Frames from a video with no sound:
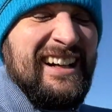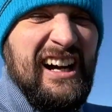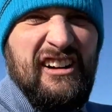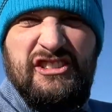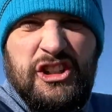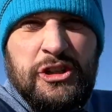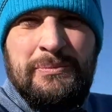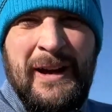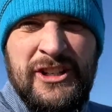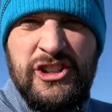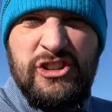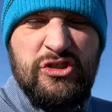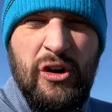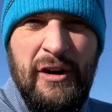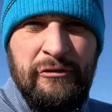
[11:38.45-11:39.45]
I've just smashed
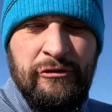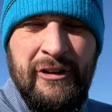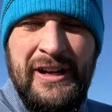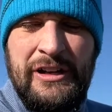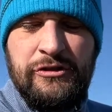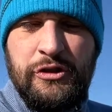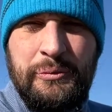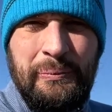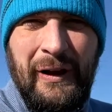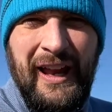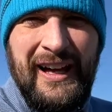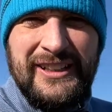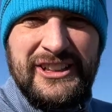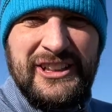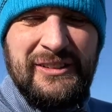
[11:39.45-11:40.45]
a drive 300
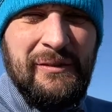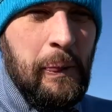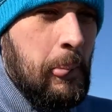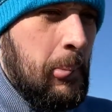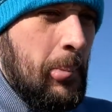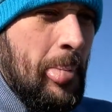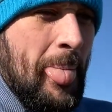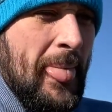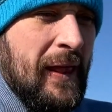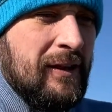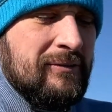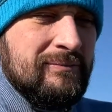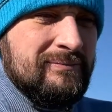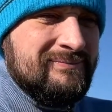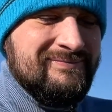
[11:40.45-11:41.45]
plus
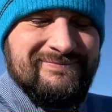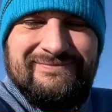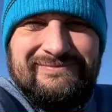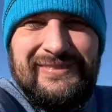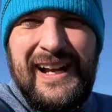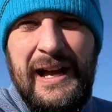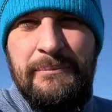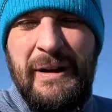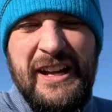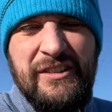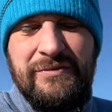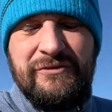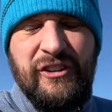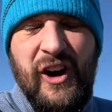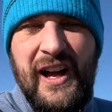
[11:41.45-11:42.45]
and made
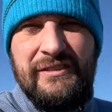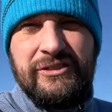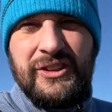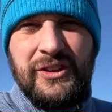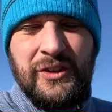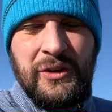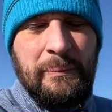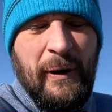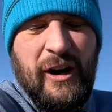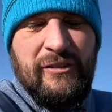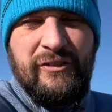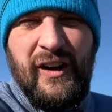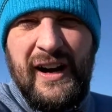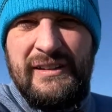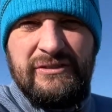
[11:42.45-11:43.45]
5 on a par
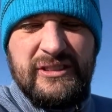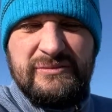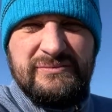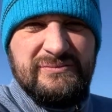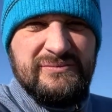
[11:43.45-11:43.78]
5.